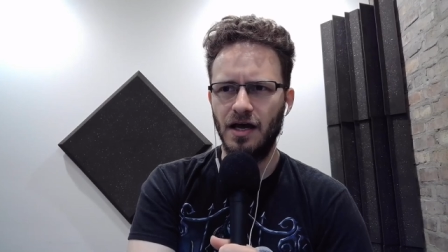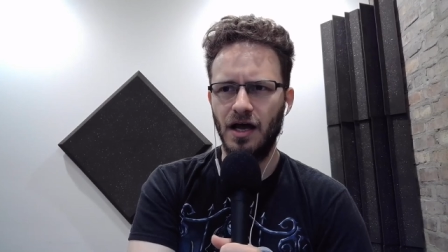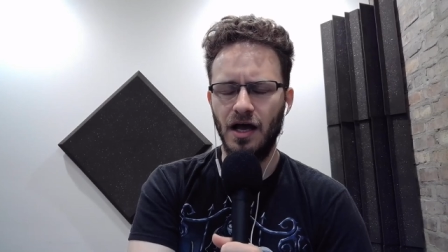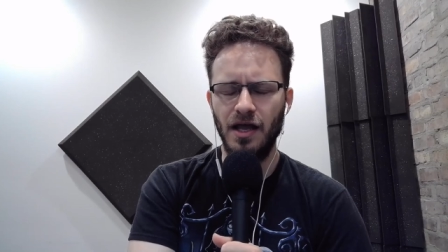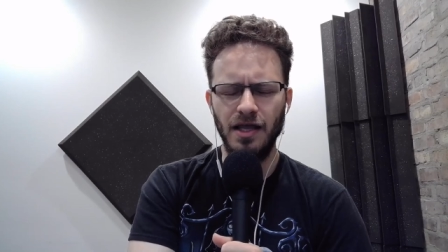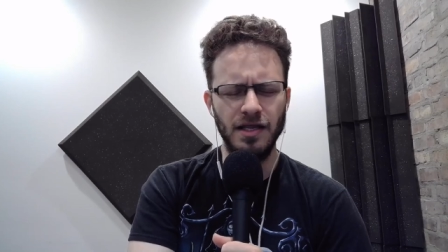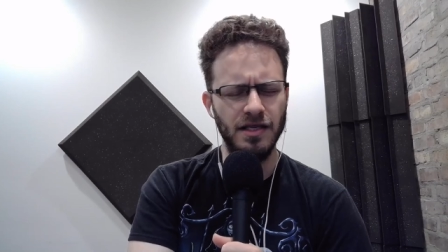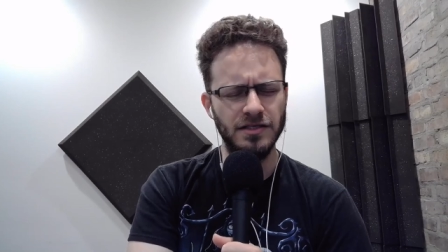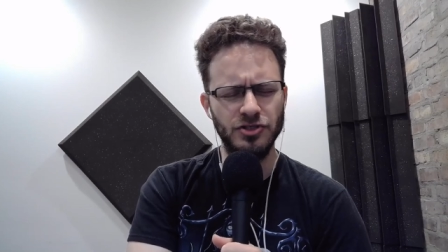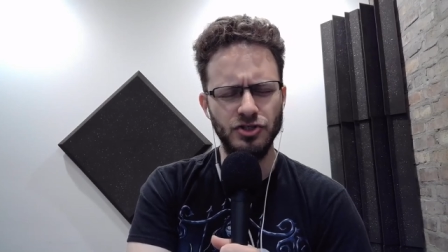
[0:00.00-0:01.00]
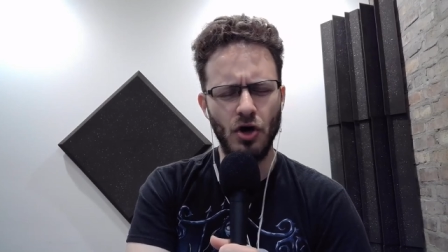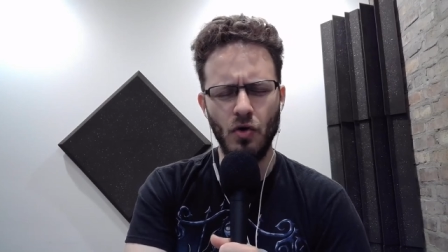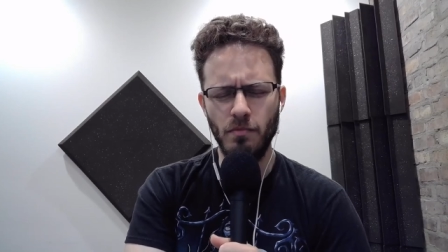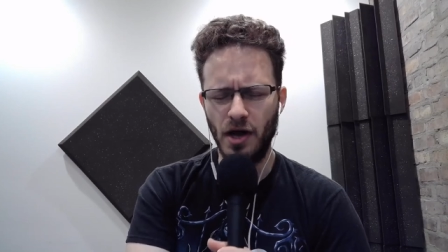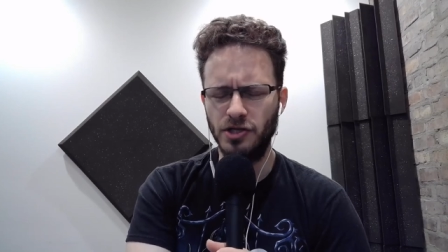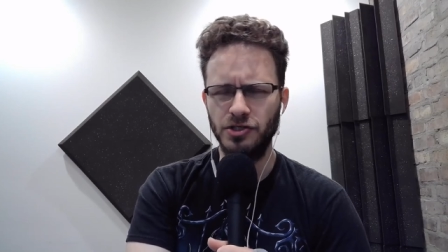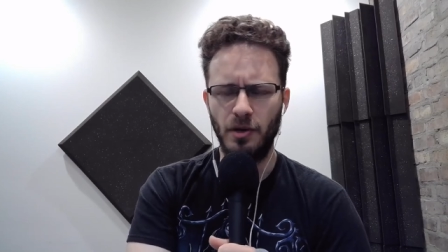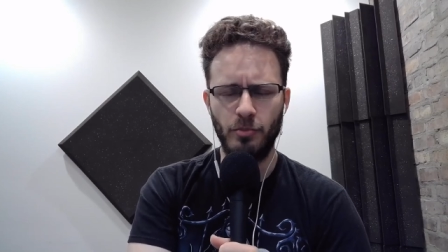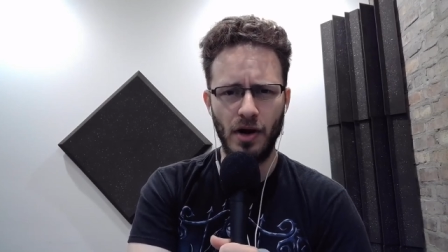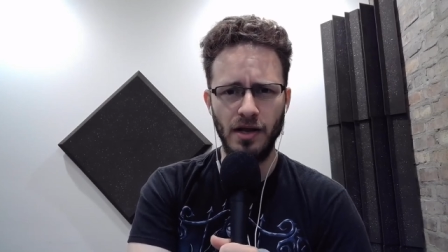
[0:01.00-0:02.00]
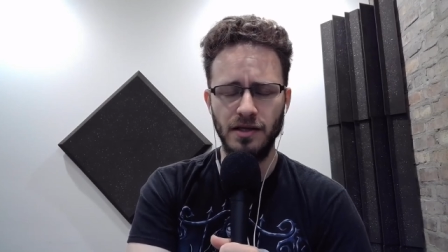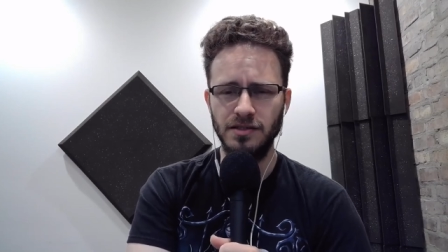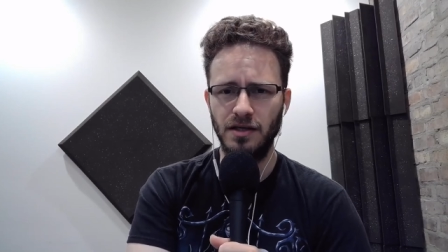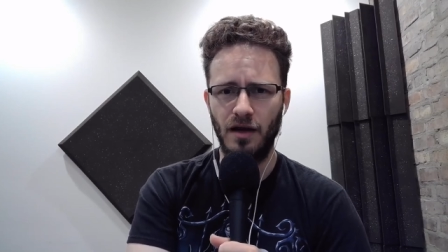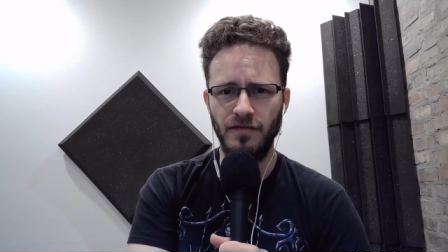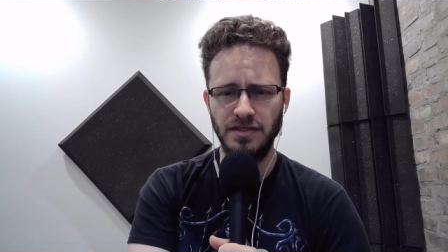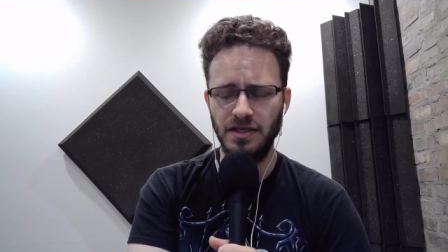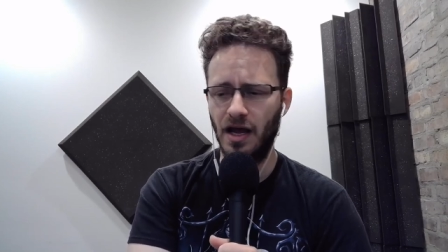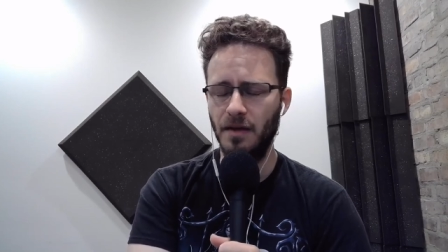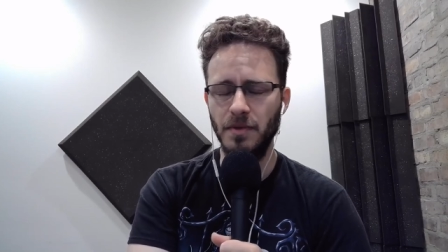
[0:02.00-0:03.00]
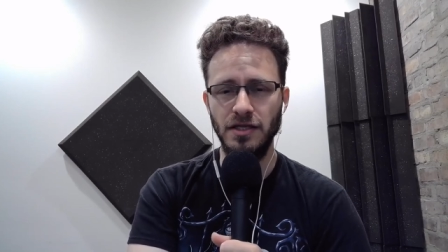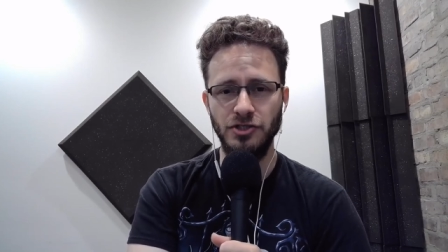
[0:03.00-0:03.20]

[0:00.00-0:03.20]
and it is so much a product of its time.